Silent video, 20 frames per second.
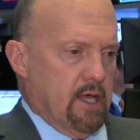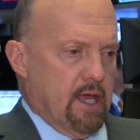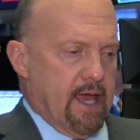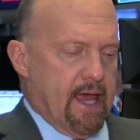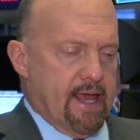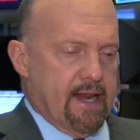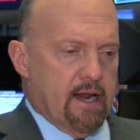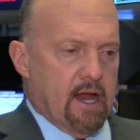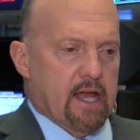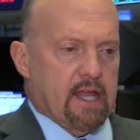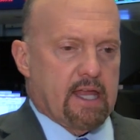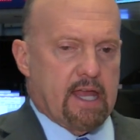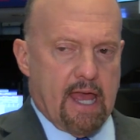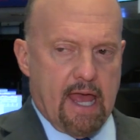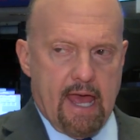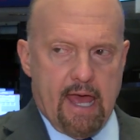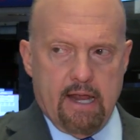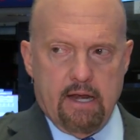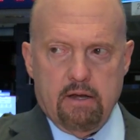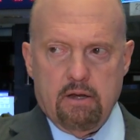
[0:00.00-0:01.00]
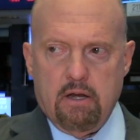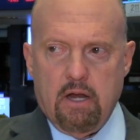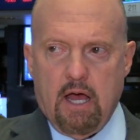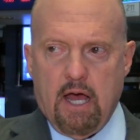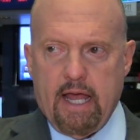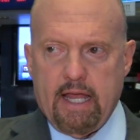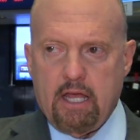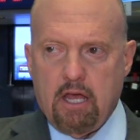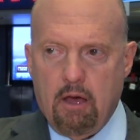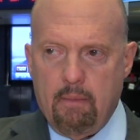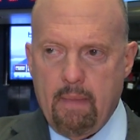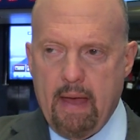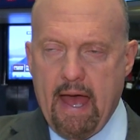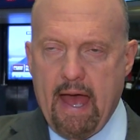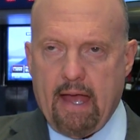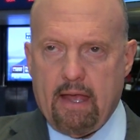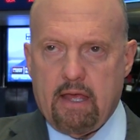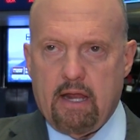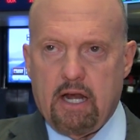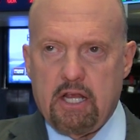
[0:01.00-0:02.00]
And again, I come
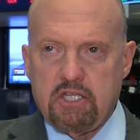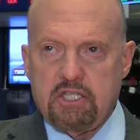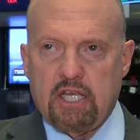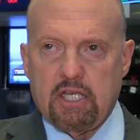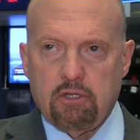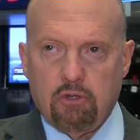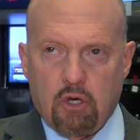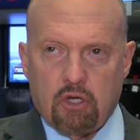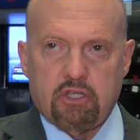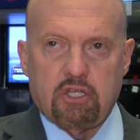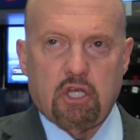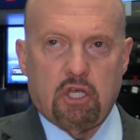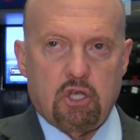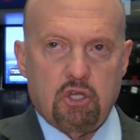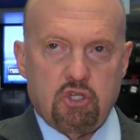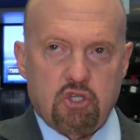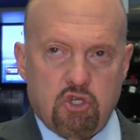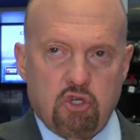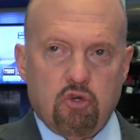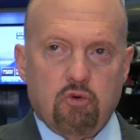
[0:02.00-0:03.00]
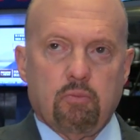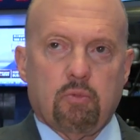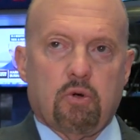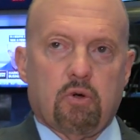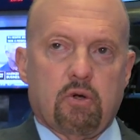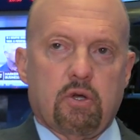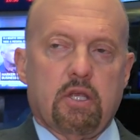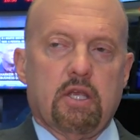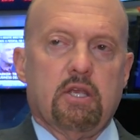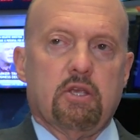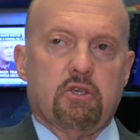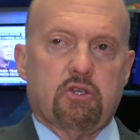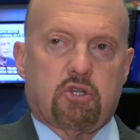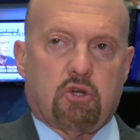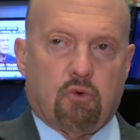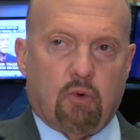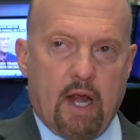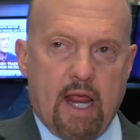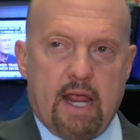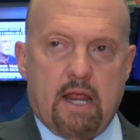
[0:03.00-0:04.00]
back and I say, look, the consumer is
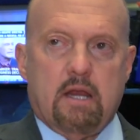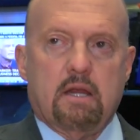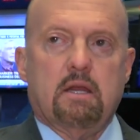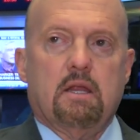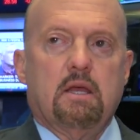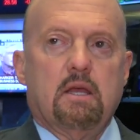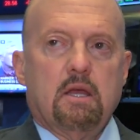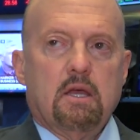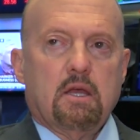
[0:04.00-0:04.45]
great